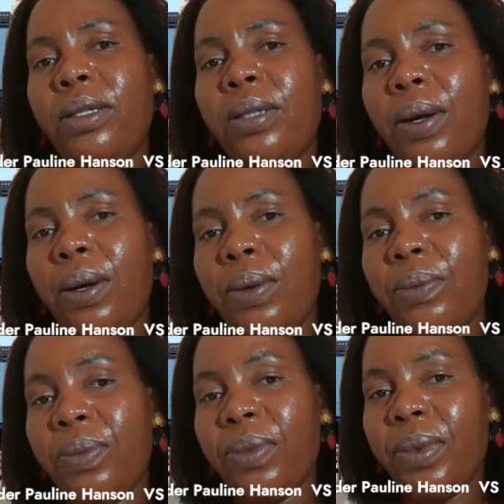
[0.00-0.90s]

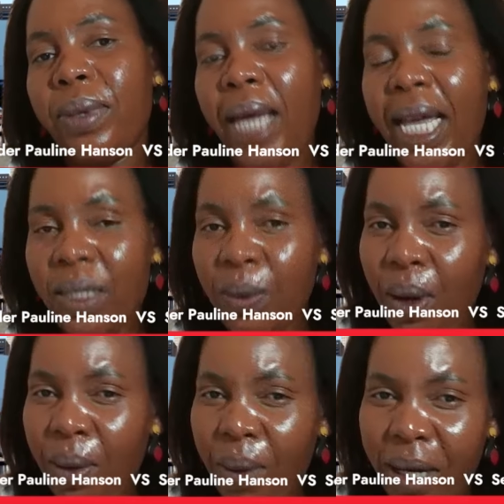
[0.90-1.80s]
So that's
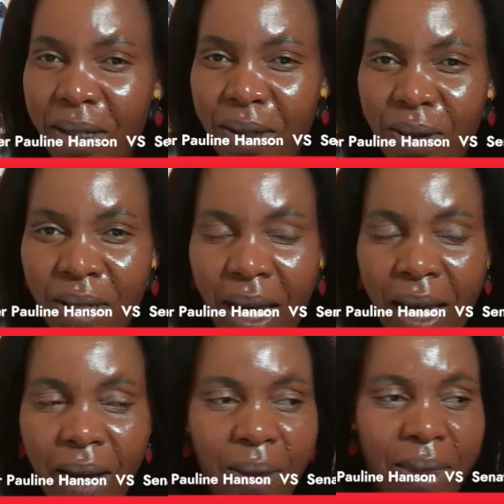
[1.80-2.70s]
all I wanted to
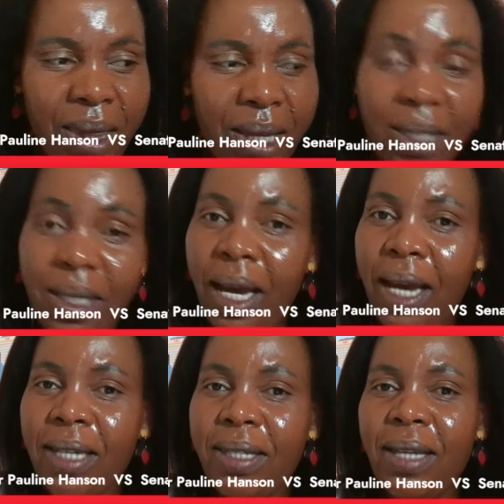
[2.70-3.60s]
say on this
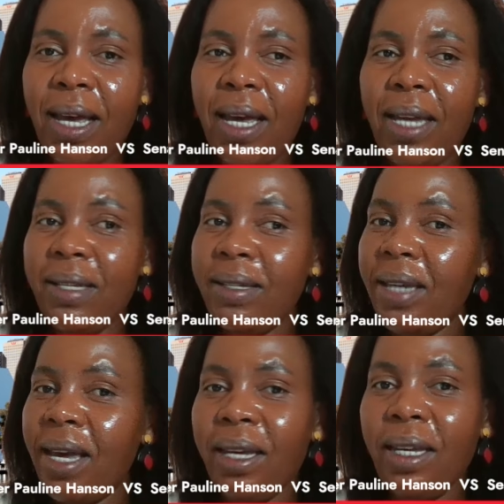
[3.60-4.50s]
case and,
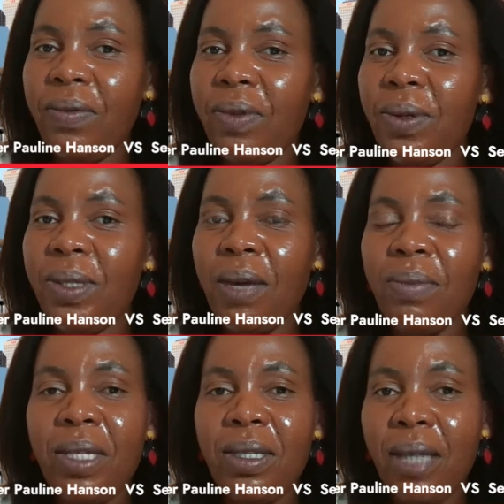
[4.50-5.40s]
yeah, give you
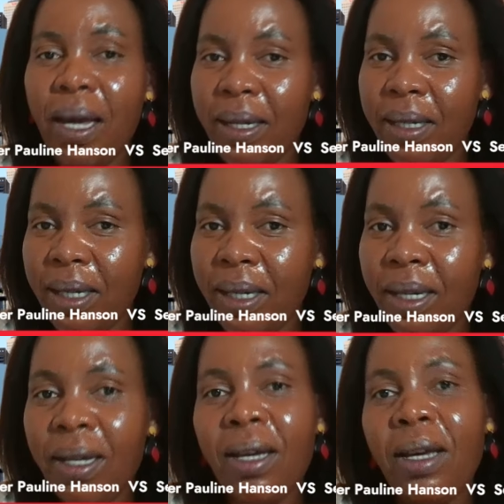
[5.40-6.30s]
some insight.
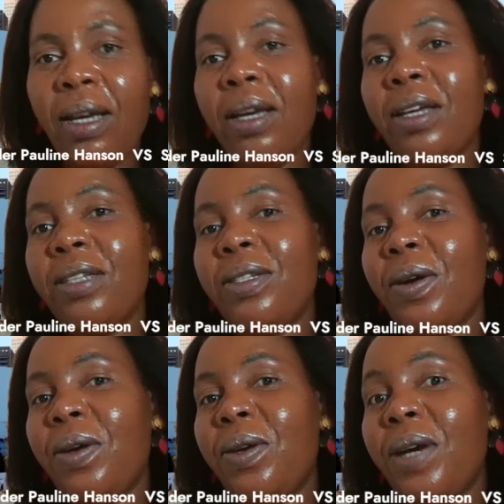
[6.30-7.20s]

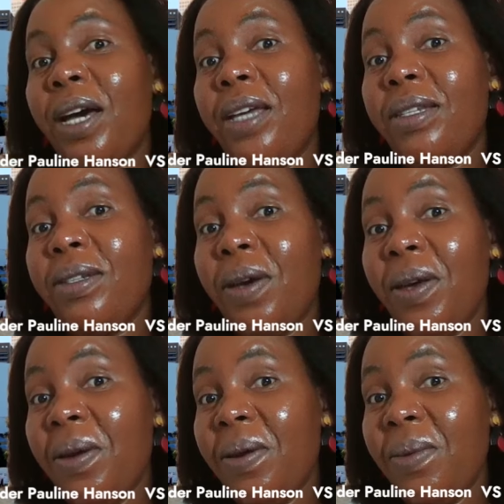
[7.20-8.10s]
So you guys
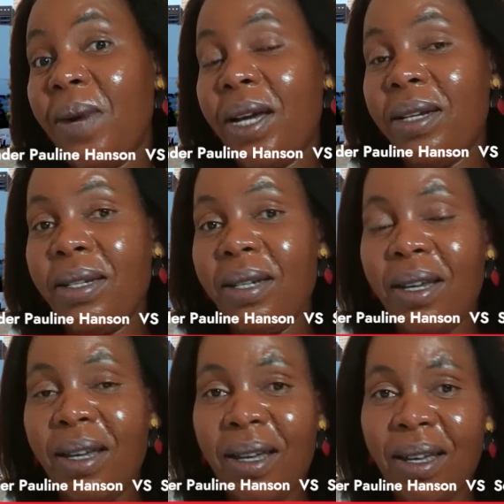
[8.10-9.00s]
know what
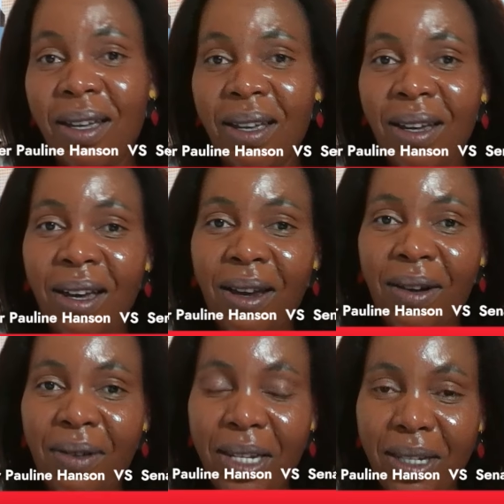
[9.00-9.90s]

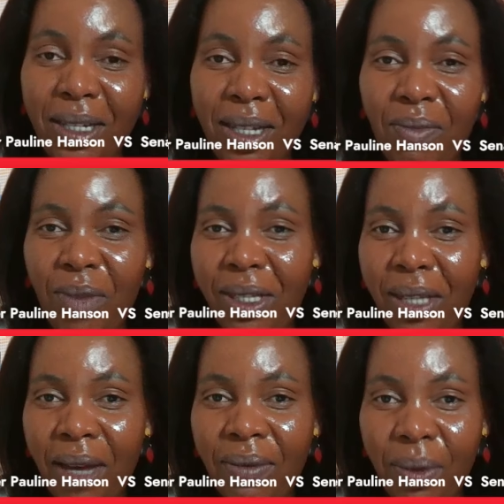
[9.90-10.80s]
racism
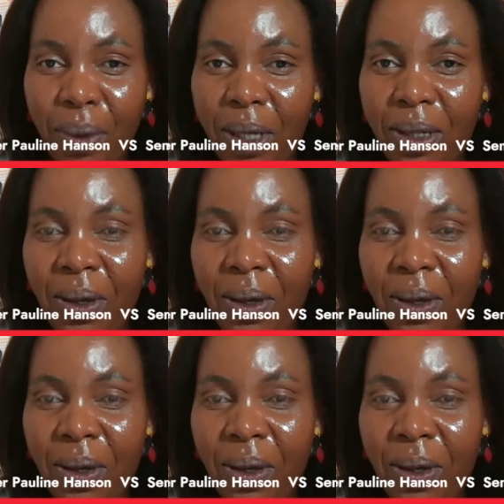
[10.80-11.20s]
is everywhere.